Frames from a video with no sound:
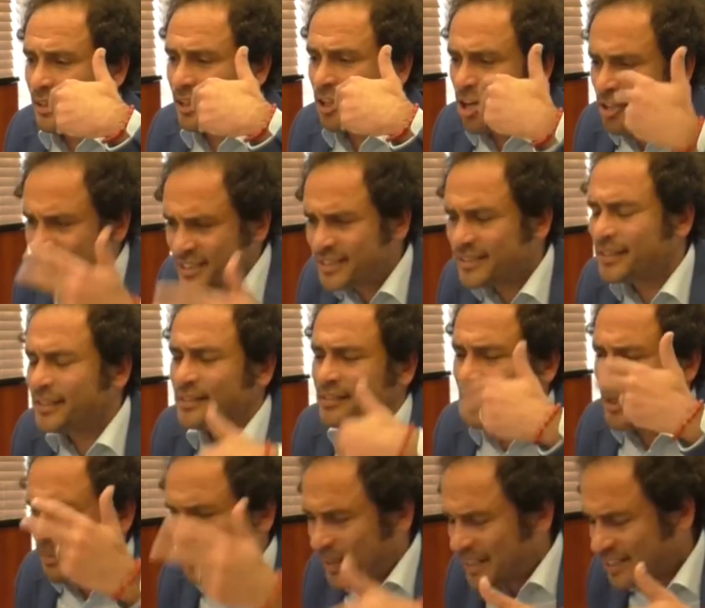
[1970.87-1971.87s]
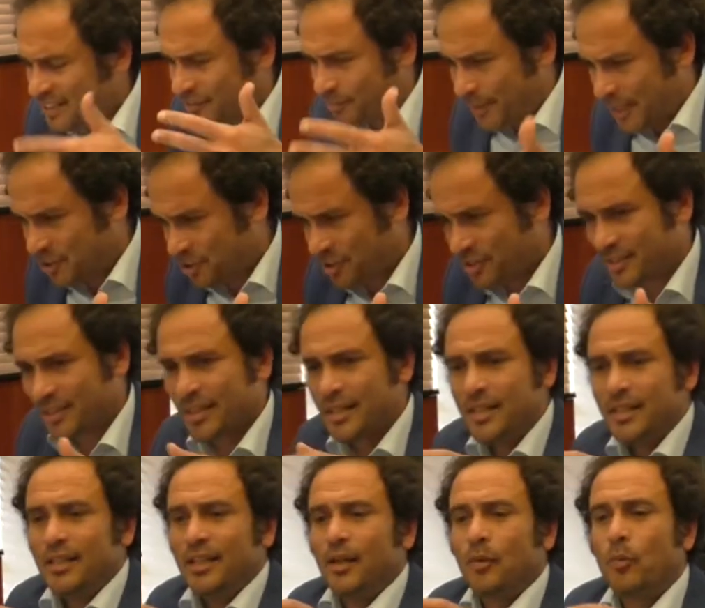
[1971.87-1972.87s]
constant repressive measures.
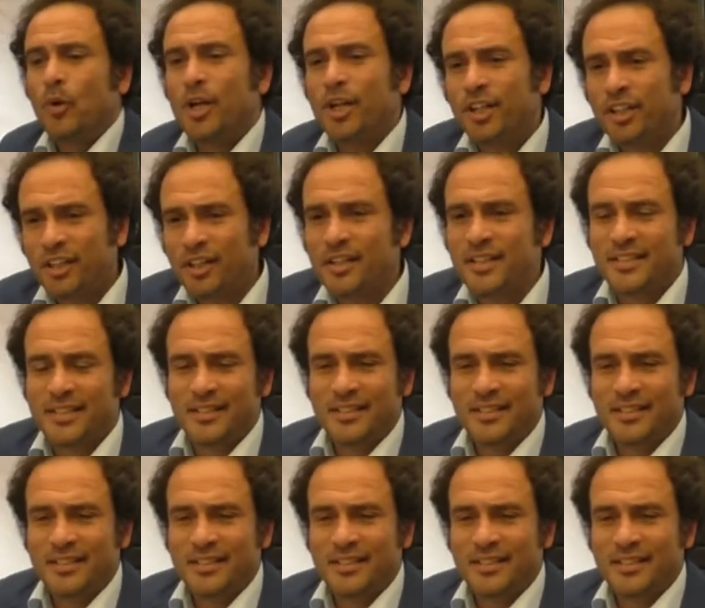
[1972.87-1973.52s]
Workers